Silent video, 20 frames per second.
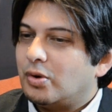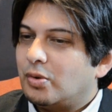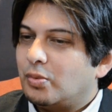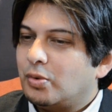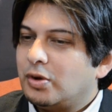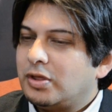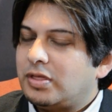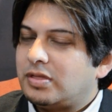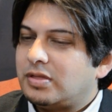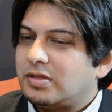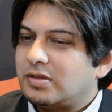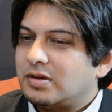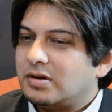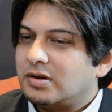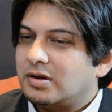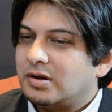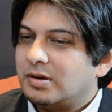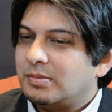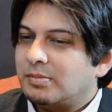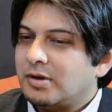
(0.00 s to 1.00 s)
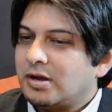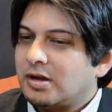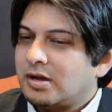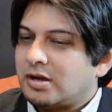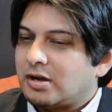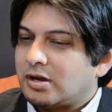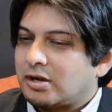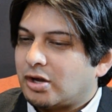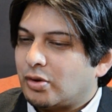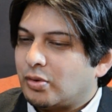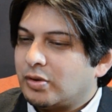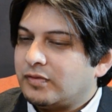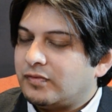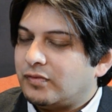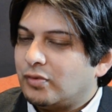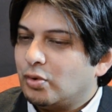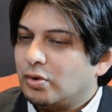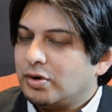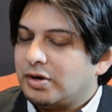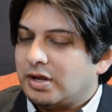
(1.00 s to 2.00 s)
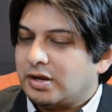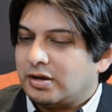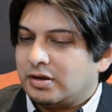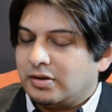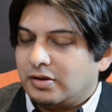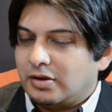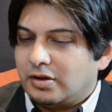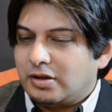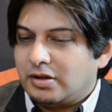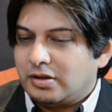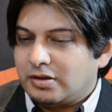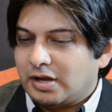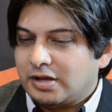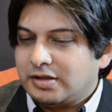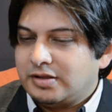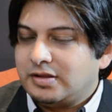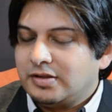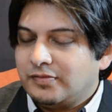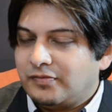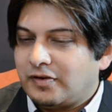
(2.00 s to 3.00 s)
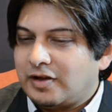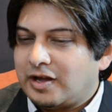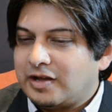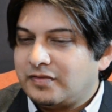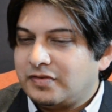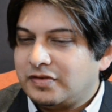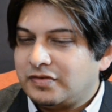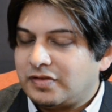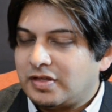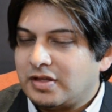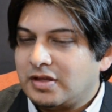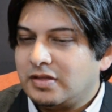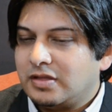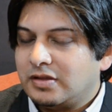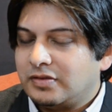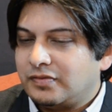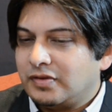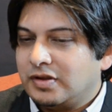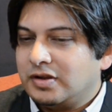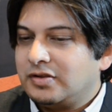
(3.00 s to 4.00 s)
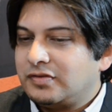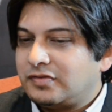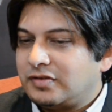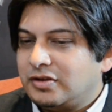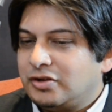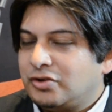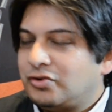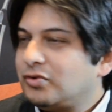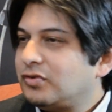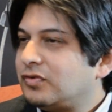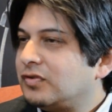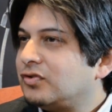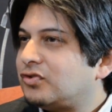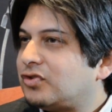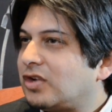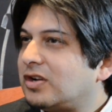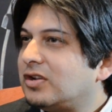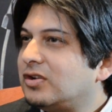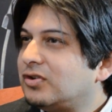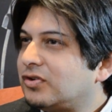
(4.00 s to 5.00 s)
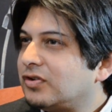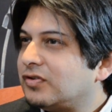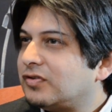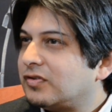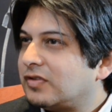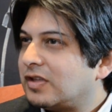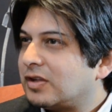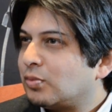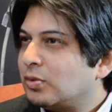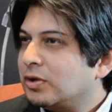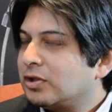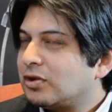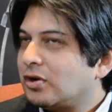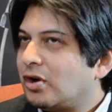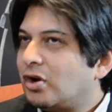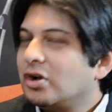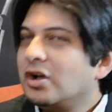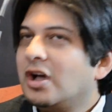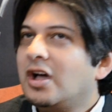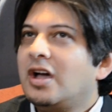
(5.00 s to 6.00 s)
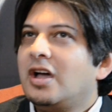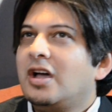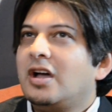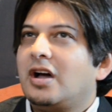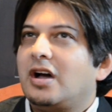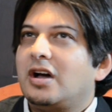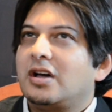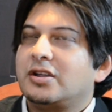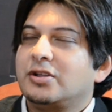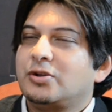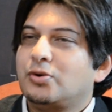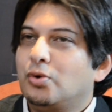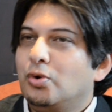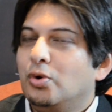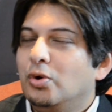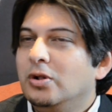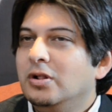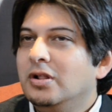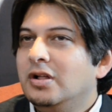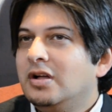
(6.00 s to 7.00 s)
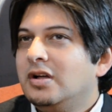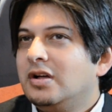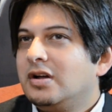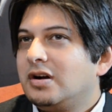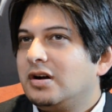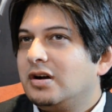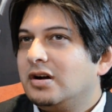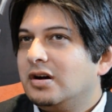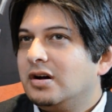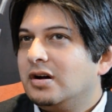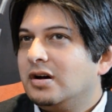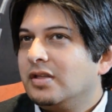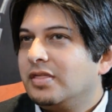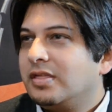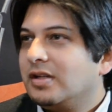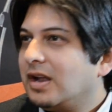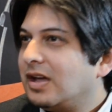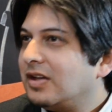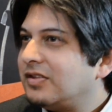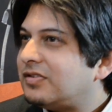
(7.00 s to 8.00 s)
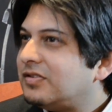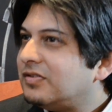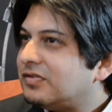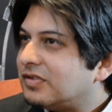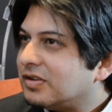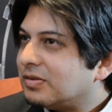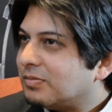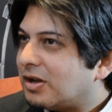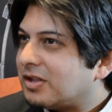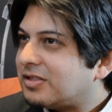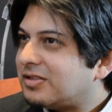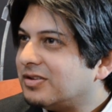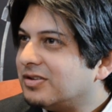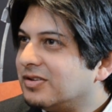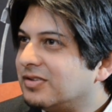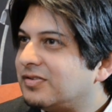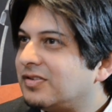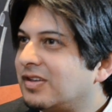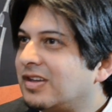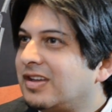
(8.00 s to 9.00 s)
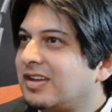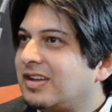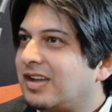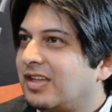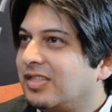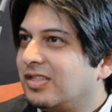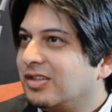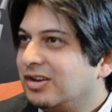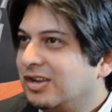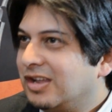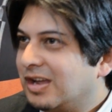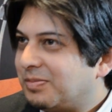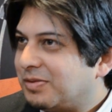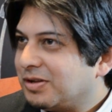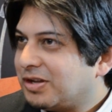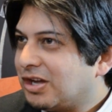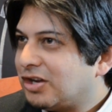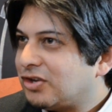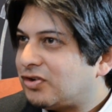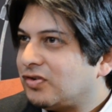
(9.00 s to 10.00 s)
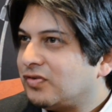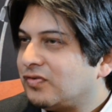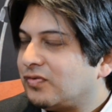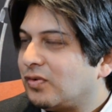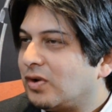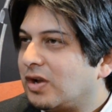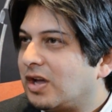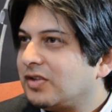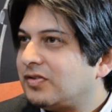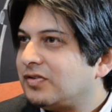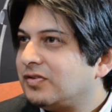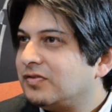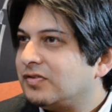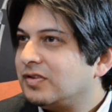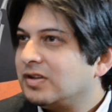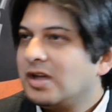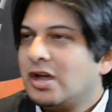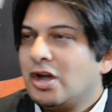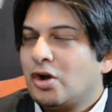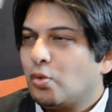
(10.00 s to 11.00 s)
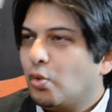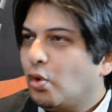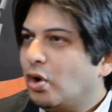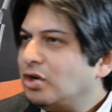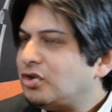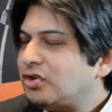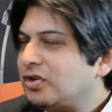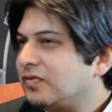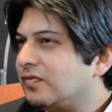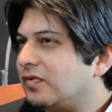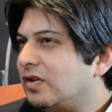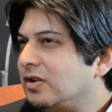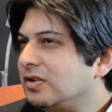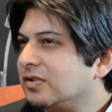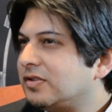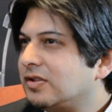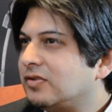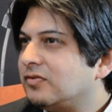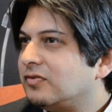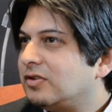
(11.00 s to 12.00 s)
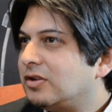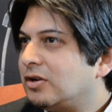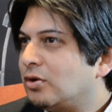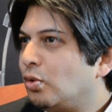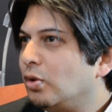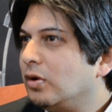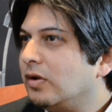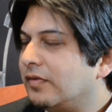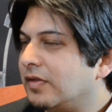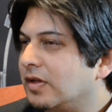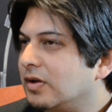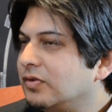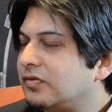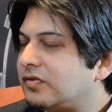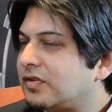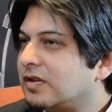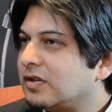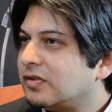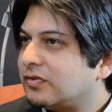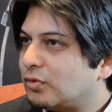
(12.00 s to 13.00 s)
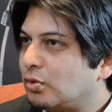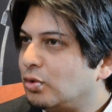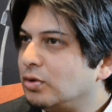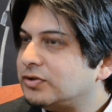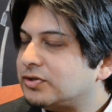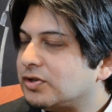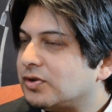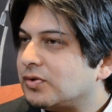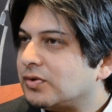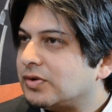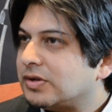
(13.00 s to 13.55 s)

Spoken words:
with going forward and 95 is there, there's various issues and challenges that went along. I recall the licensing matters and the reapplication for licensing. Was she involved in all of those things also?